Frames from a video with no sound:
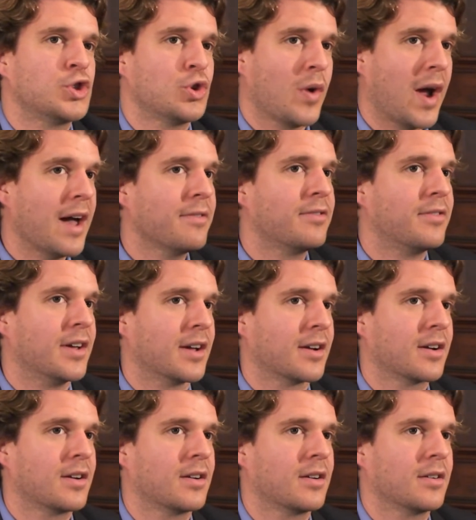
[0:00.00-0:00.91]

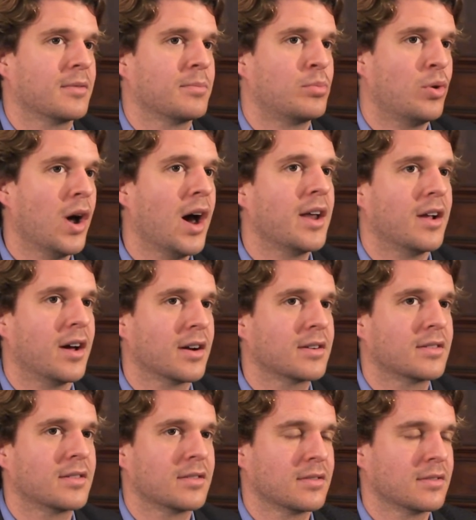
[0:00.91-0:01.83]
traffic
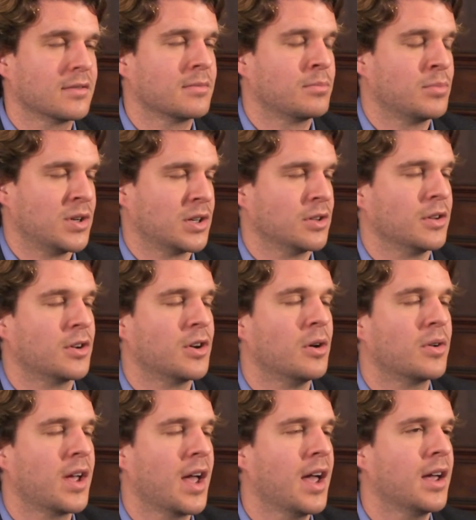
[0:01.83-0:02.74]
product, particularly
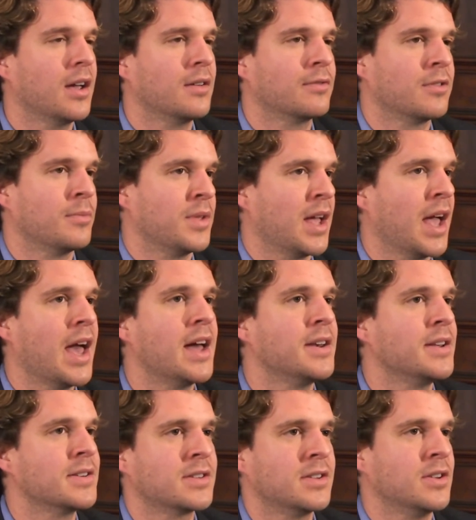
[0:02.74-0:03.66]
cocaine, from the
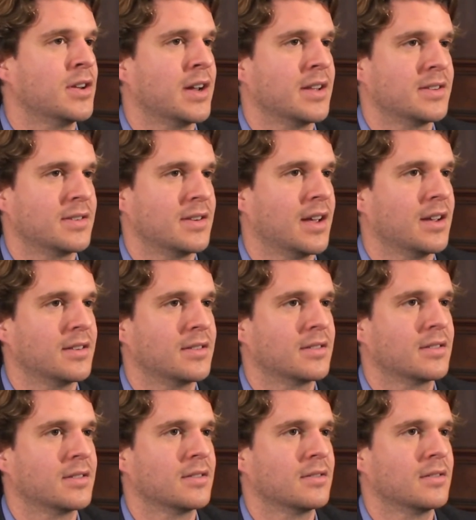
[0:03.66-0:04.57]
Andes to the United
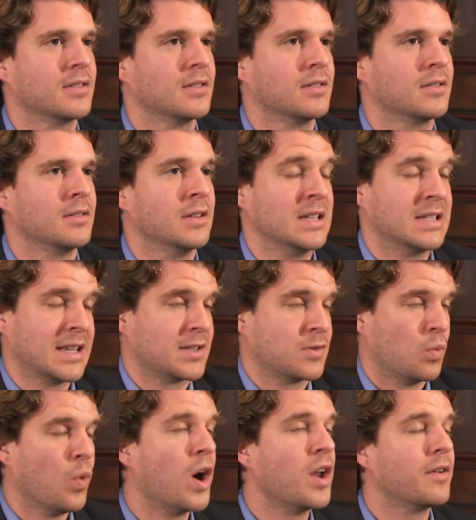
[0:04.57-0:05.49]
States. At least
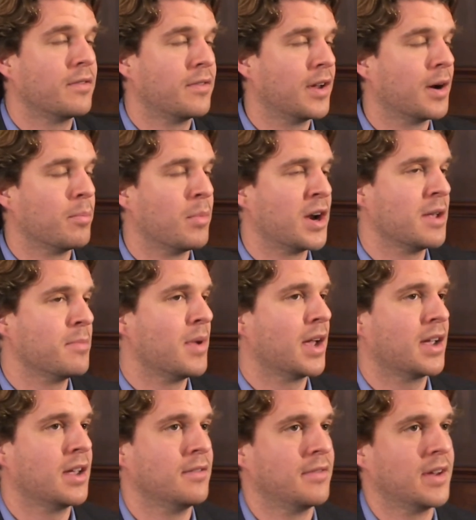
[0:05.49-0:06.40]
that's one of their
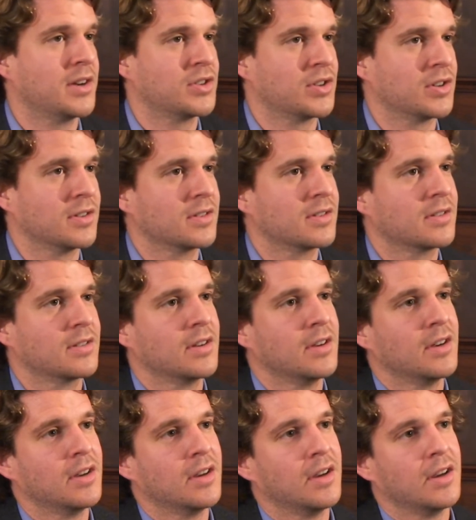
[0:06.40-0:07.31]
money-making ventures.
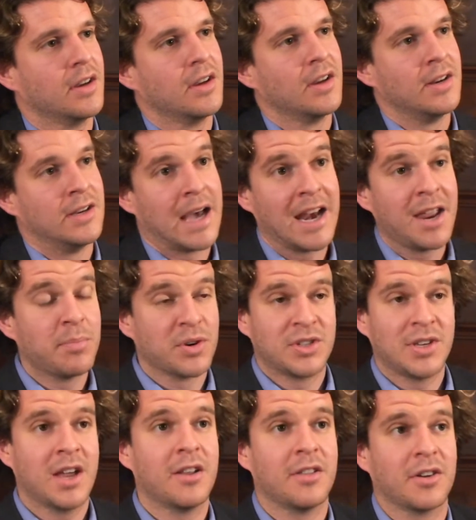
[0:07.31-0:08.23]

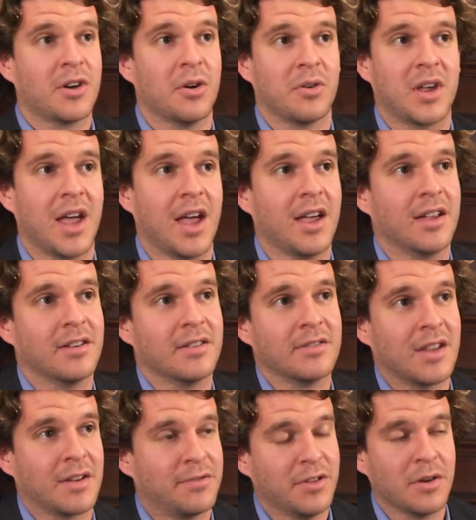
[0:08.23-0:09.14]
90% of the
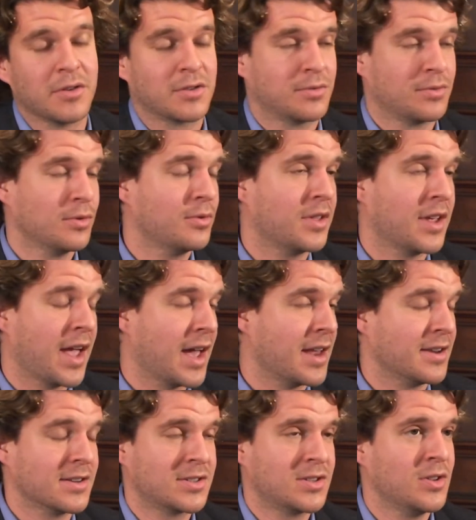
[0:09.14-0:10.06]
cocaine that flows through the
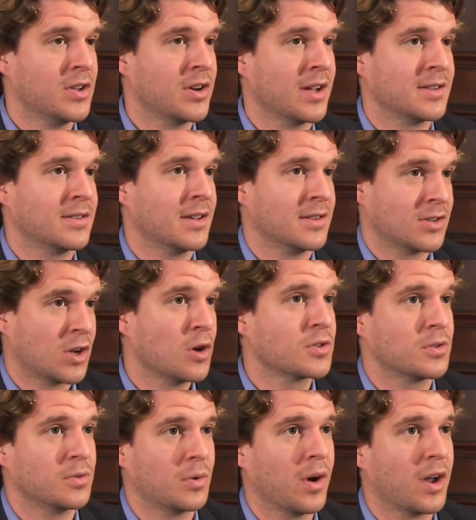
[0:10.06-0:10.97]
Andes to the United States
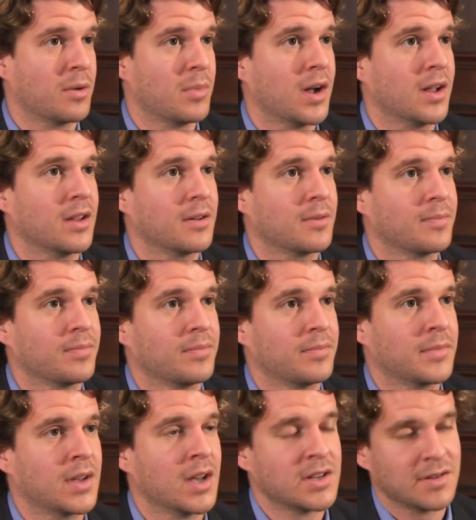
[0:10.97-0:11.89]
goes through Guatemala
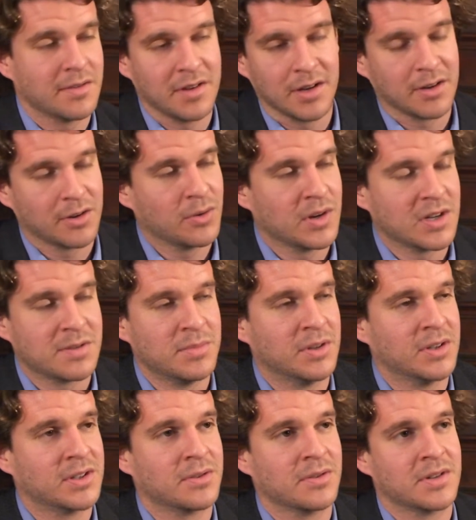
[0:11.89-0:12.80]
because of the increased
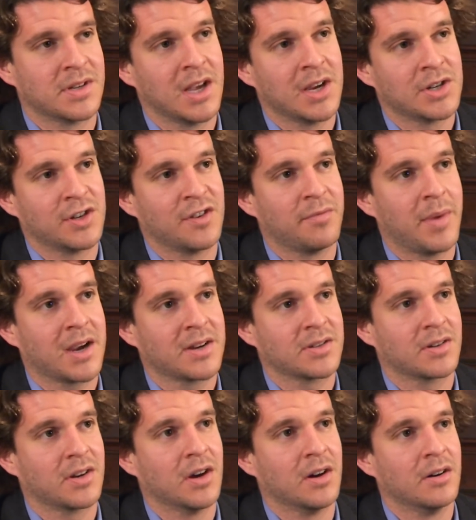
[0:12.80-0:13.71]
militarization of
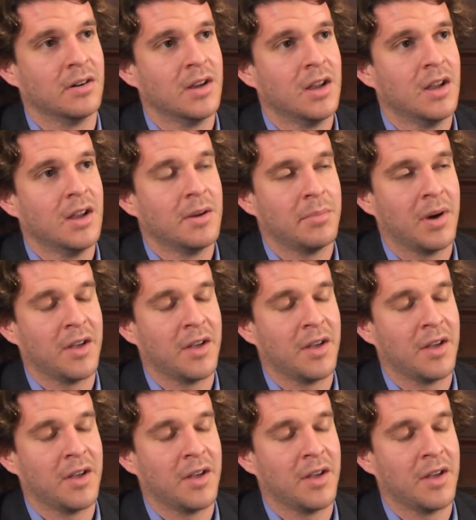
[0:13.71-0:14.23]
Mexico